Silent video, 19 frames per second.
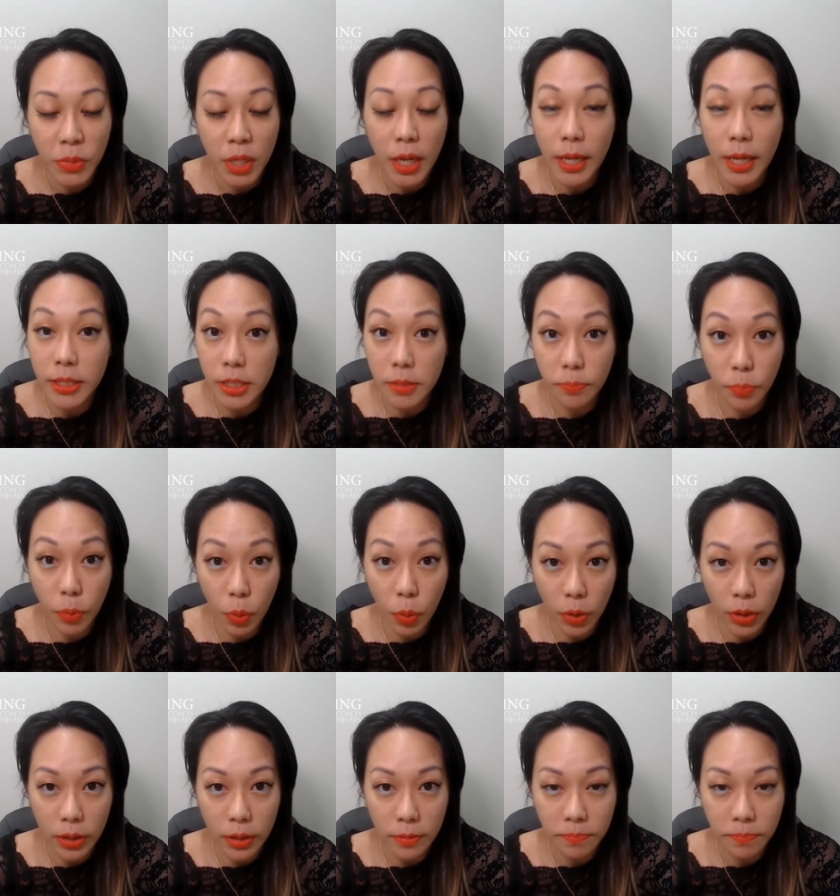It's
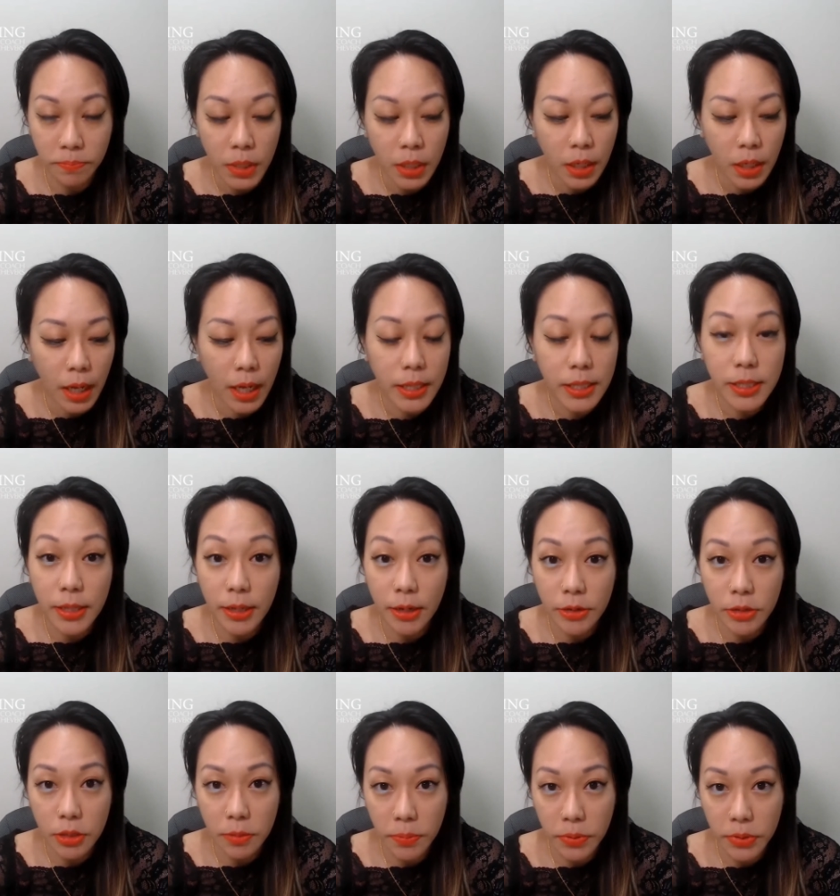important. It's there
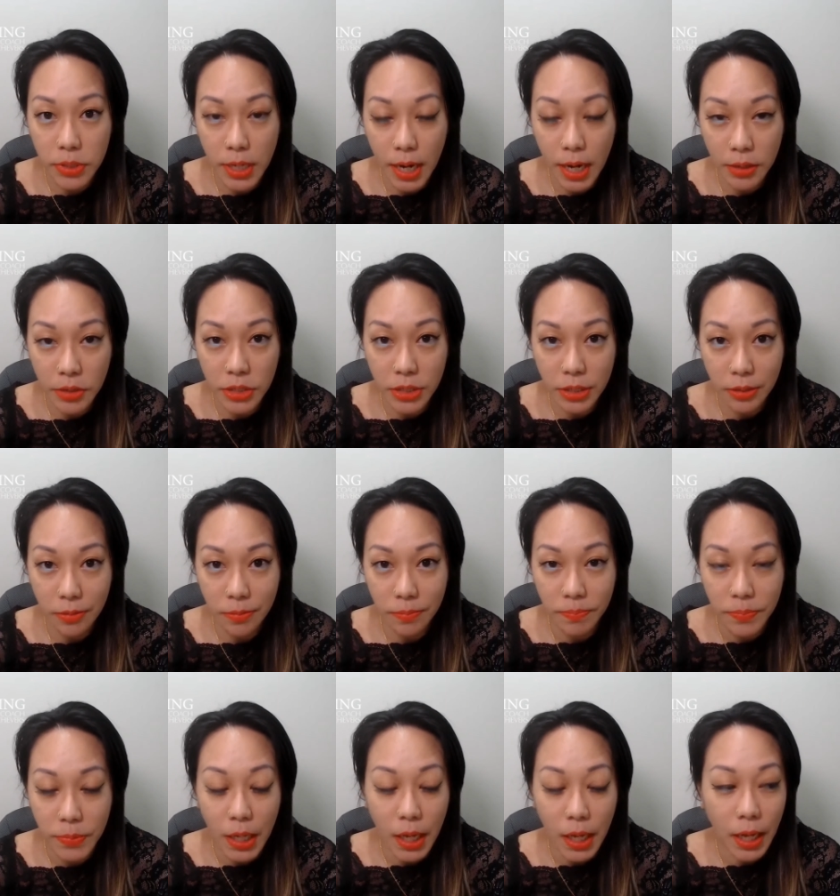to protect you.
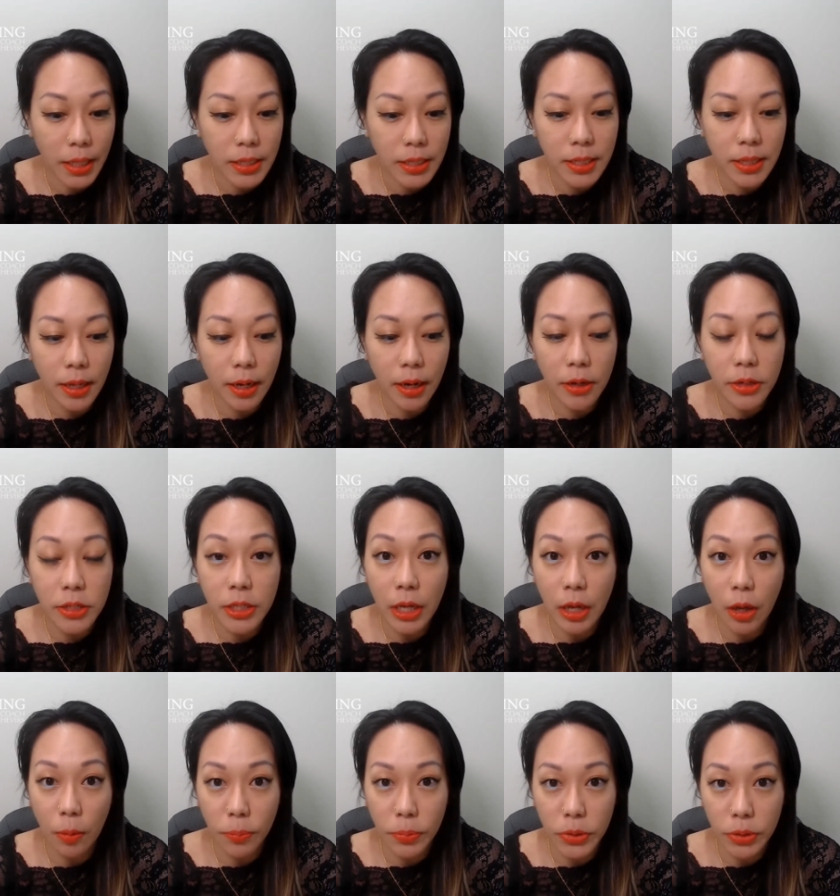It's there to
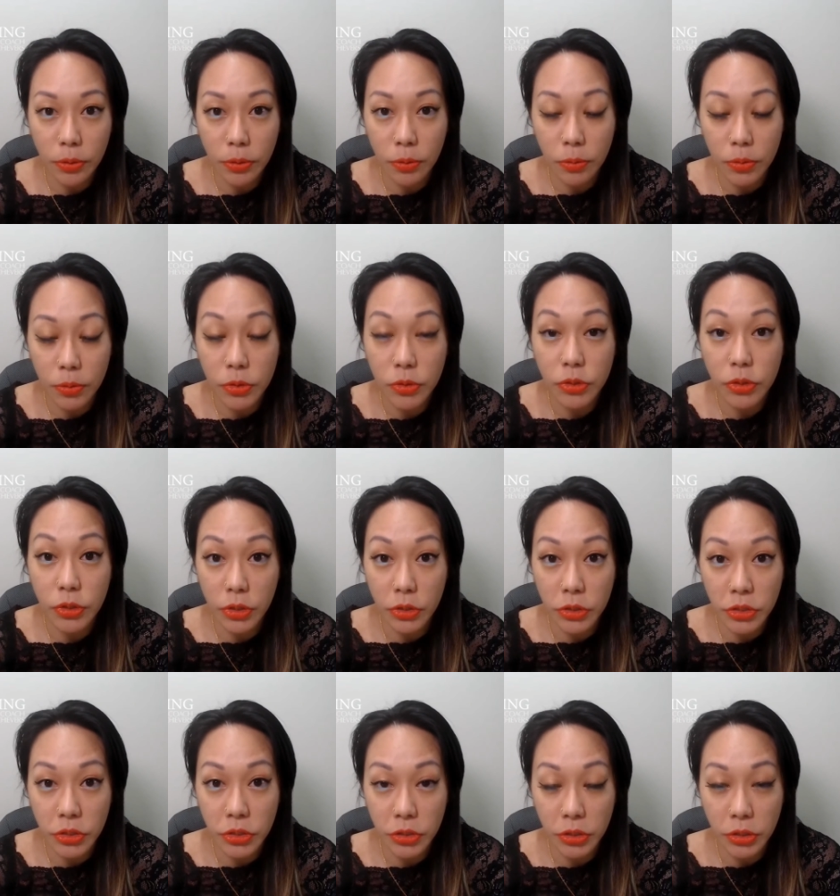help you, to
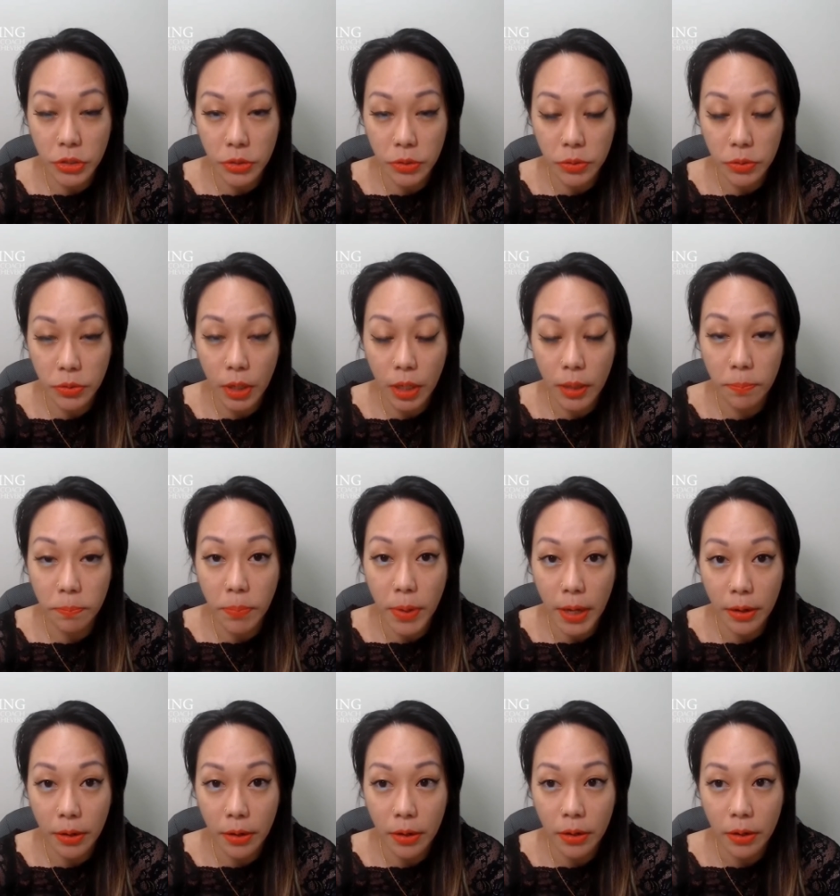nurture you and
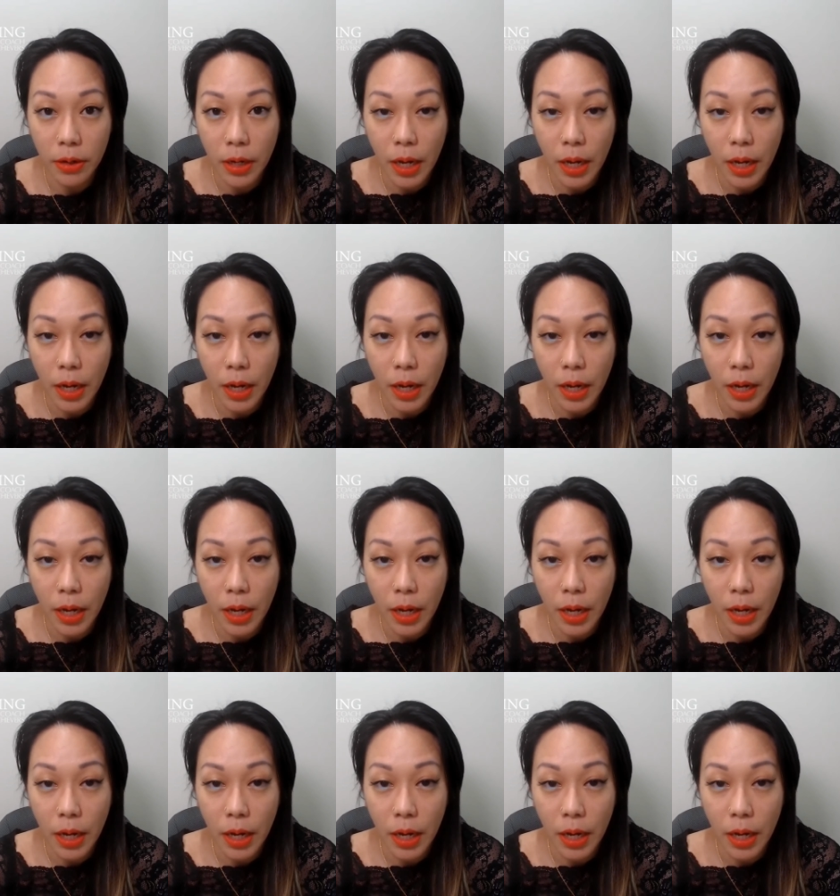better.